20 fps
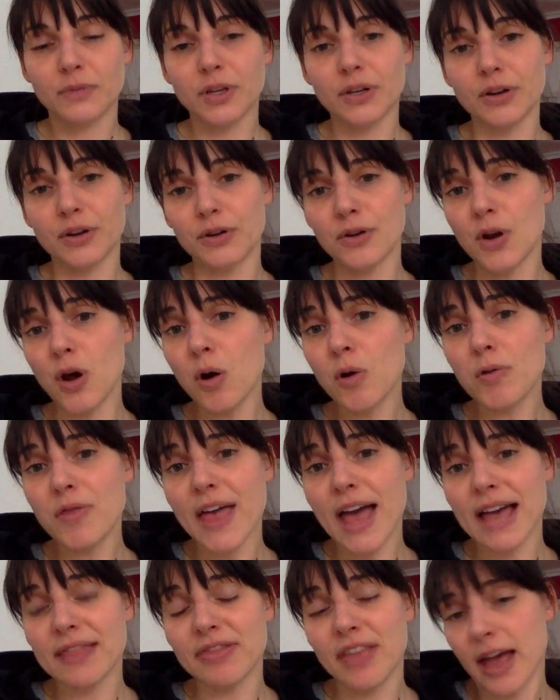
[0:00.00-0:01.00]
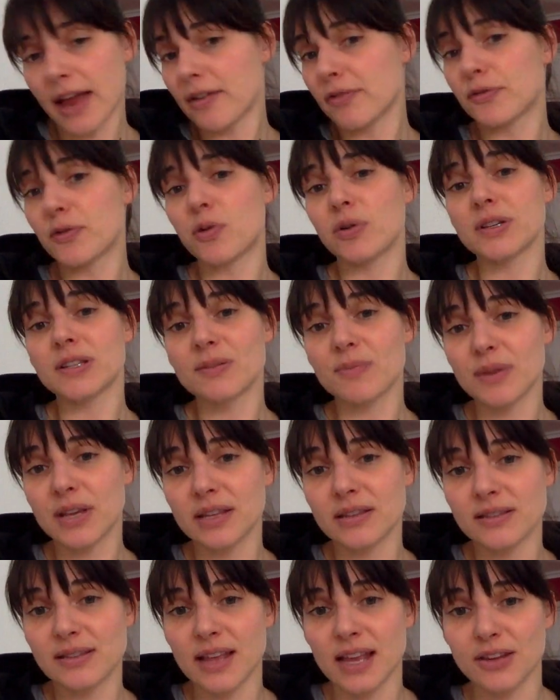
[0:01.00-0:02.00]
know that of course
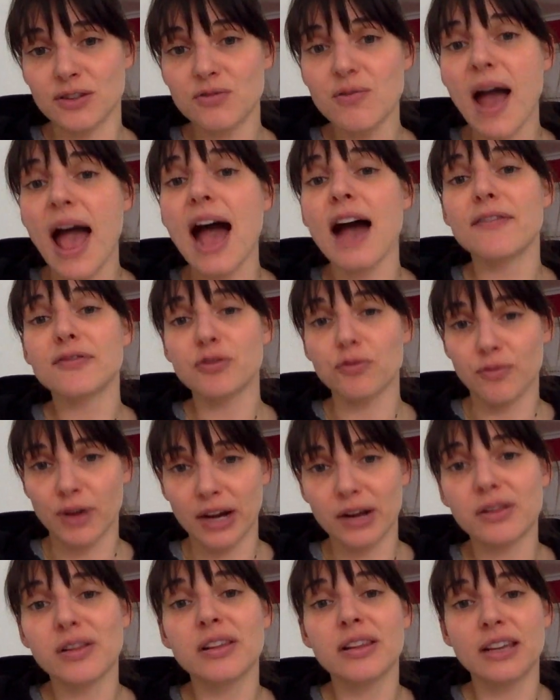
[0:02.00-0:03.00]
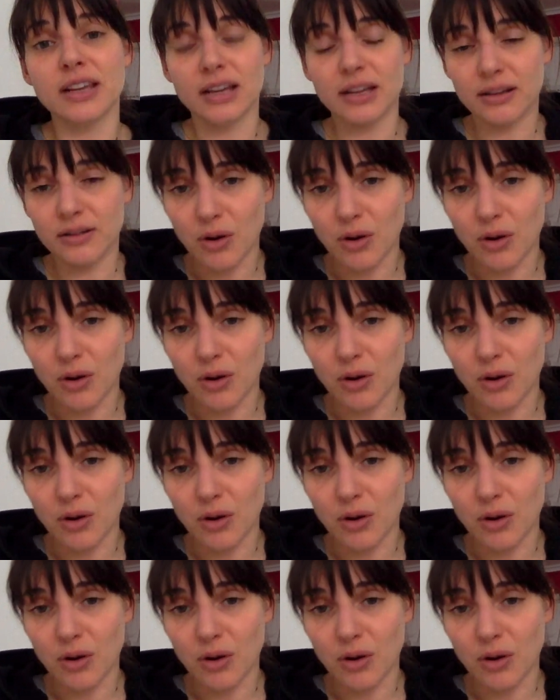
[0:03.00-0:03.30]
means that you have to regularly